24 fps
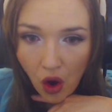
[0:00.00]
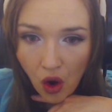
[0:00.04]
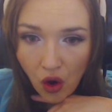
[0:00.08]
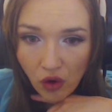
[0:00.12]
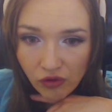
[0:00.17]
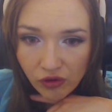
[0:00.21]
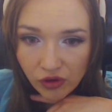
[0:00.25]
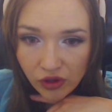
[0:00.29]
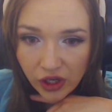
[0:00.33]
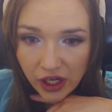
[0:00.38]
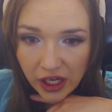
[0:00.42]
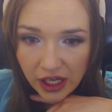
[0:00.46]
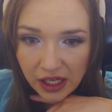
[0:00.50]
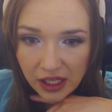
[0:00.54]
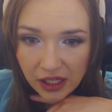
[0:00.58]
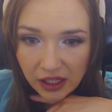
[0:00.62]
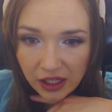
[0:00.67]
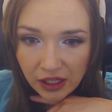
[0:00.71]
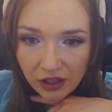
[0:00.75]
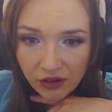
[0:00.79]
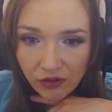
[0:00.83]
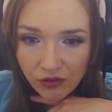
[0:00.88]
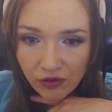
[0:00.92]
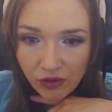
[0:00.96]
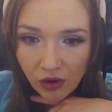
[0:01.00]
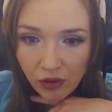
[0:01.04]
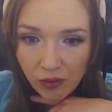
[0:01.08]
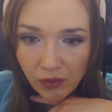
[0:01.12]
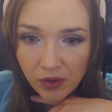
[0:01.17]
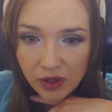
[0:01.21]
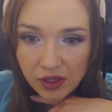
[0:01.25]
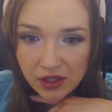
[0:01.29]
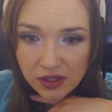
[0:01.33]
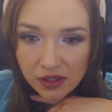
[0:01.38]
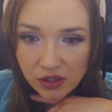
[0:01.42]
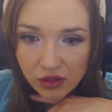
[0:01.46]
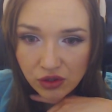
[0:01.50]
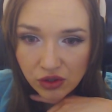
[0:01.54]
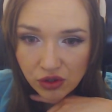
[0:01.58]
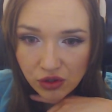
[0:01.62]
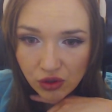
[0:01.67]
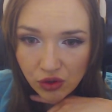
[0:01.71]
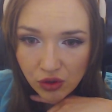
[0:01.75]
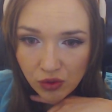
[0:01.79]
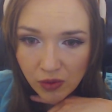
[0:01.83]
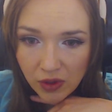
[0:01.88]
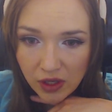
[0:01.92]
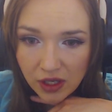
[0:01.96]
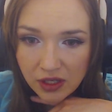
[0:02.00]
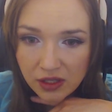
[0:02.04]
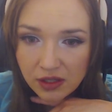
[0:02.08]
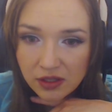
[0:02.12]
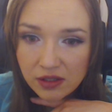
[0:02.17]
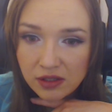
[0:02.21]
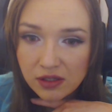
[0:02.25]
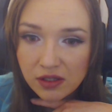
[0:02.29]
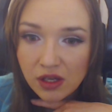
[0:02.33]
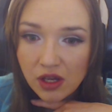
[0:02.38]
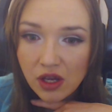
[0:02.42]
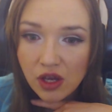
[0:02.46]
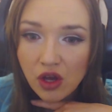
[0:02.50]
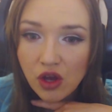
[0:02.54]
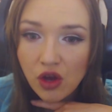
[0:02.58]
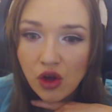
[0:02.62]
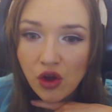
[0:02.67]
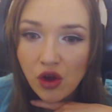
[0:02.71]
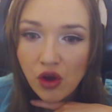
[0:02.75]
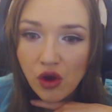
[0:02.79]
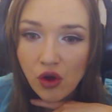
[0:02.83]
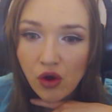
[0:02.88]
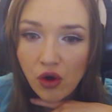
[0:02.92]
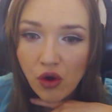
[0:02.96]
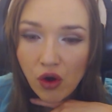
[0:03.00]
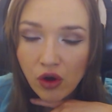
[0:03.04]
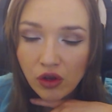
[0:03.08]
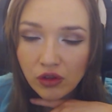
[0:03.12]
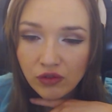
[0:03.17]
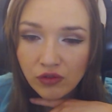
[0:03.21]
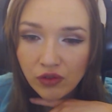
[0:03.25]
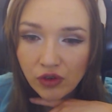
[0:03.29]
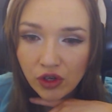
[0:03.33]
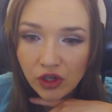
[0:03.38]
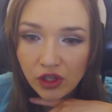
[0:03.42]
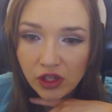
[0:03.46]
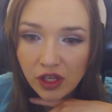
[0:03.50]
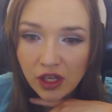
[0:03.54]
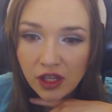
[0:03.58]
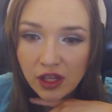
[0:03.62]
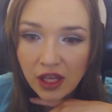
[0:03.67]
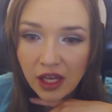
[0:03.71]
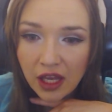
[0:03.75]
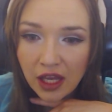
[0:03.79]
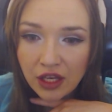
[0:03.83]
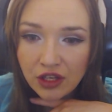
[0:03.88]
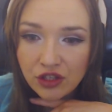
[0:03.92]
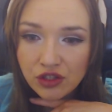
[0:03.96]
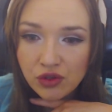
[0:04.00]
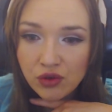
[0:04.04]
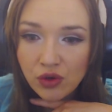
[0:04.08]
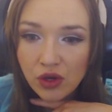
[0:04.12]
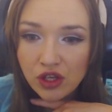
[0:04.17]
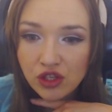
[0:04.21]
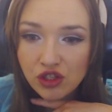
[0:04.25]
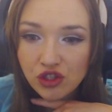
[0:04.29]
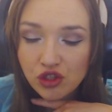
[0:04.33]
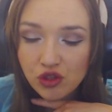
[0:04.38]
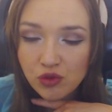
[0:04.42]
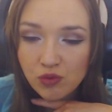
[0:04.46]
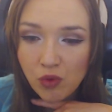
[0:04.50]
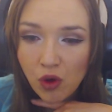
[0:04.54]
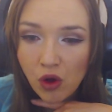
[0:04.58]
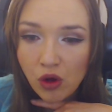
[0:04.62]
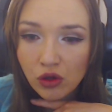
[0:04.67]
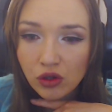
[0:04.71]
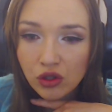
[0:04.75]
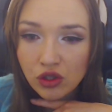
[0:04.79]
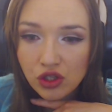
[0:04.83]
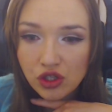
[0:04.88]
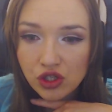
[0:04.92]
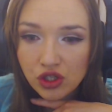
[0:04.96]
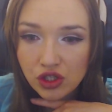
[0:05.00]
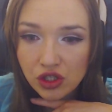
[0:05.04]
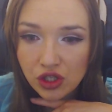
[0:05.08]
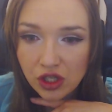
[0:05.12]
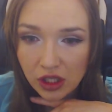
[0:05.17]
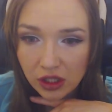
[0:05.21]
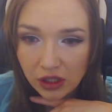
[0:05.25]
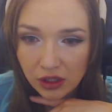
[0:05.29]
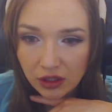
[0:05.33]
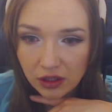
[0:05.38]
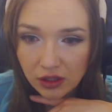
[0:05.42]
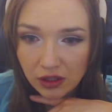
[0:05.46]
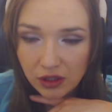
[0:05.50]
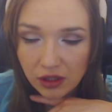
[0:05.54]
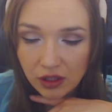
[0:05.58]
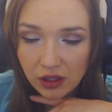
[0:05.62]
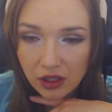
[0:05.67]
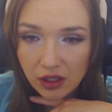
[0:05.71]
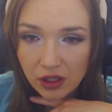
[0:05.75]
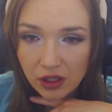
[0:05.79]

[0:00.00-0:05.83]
Overhealing from Severum is converted into a small shield.